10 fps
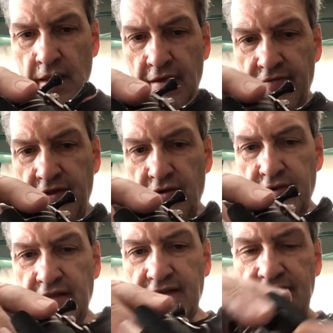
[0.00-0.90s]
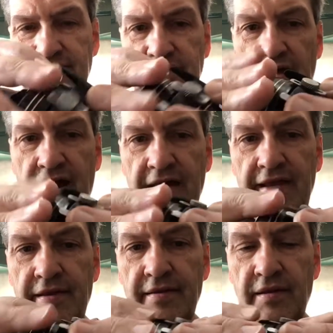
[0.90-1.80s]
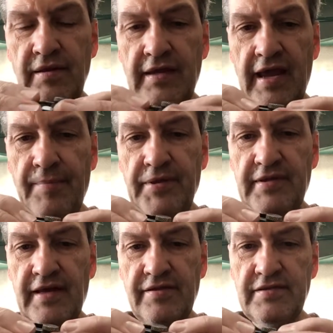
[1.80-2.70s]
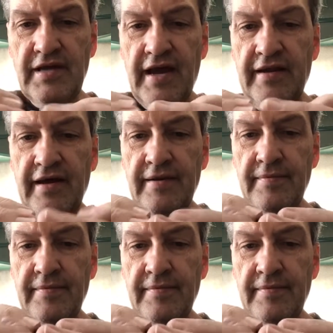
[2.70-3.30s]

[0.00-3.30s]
If you don't get that slot in, you can't put the other side on.